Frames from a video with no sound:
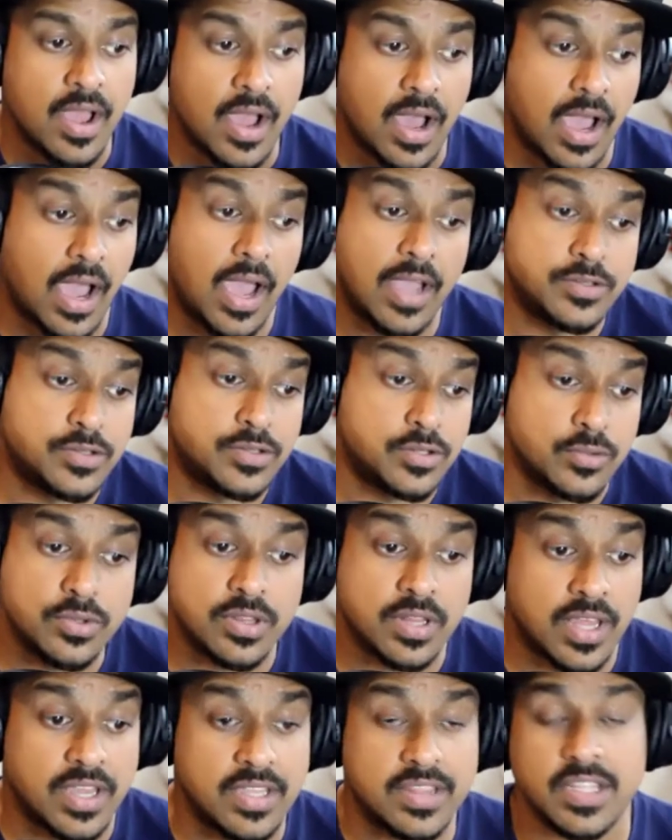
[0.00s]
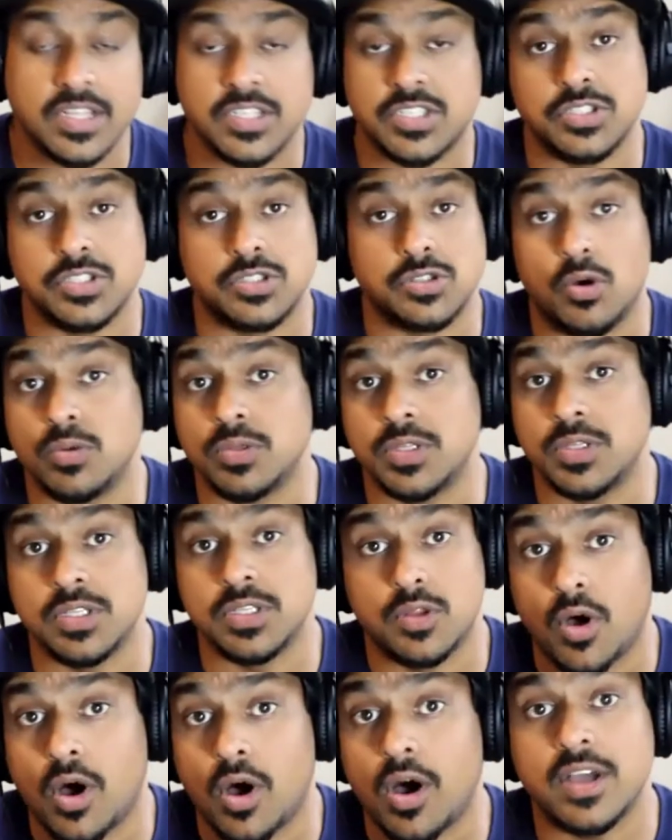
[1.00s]
I do like that she's only
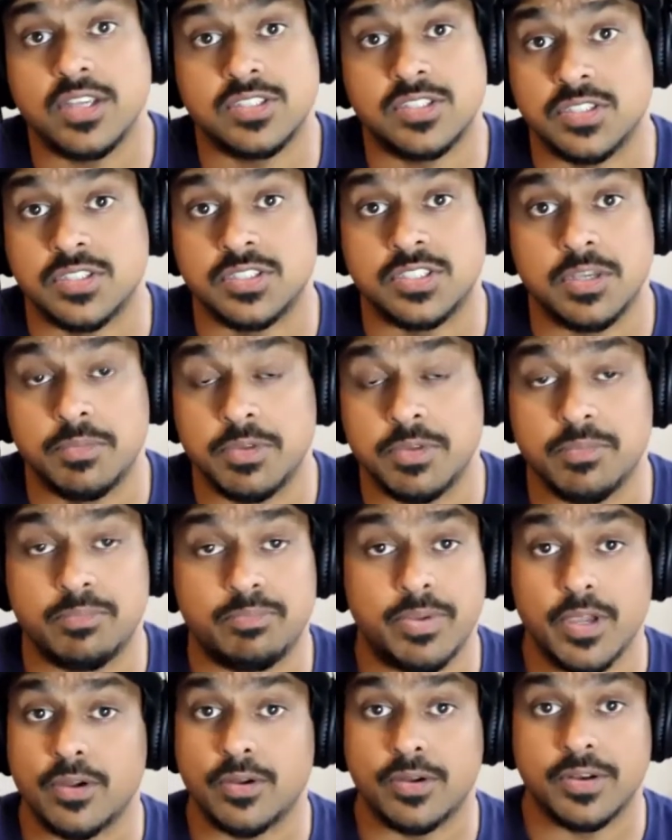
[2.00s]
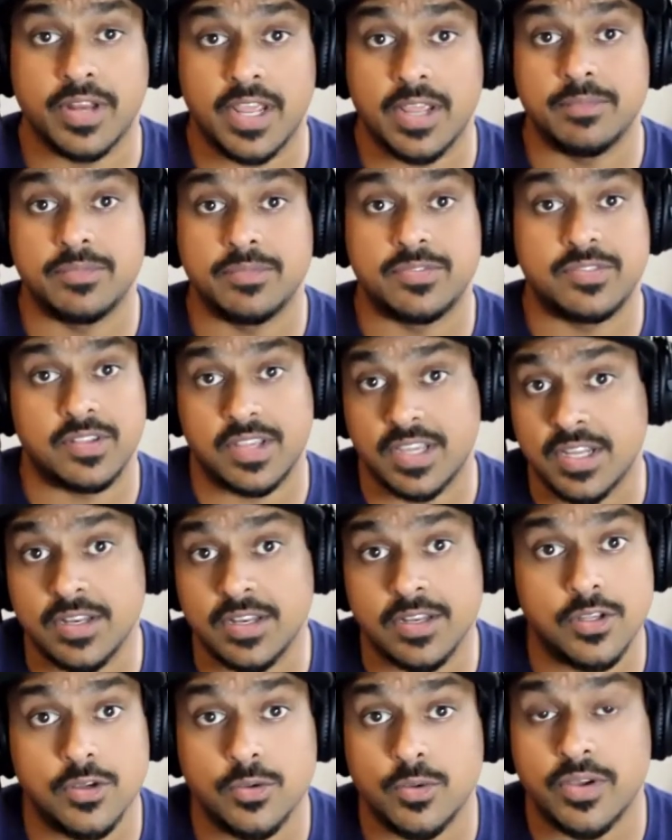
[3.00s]
lost to some of the bigger names
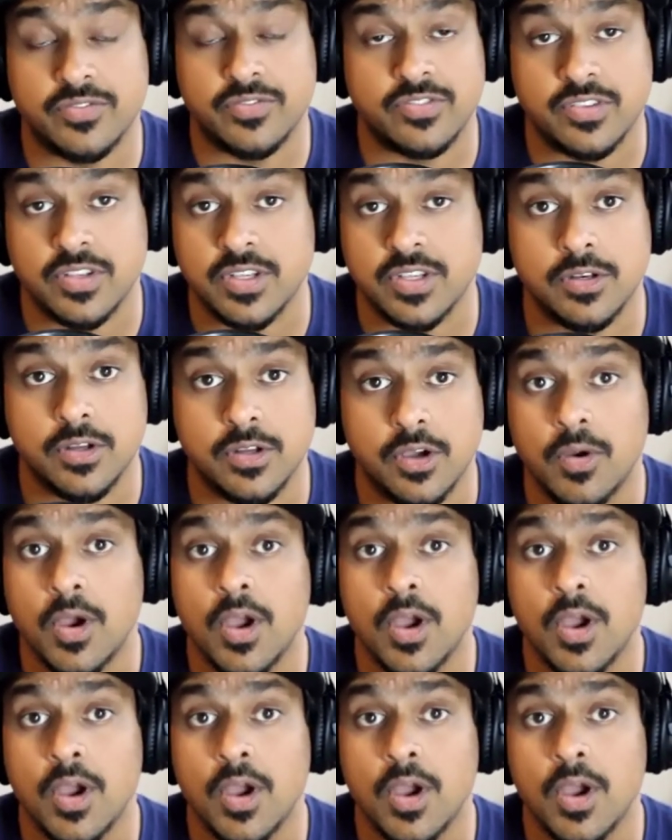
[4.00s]
in UFC.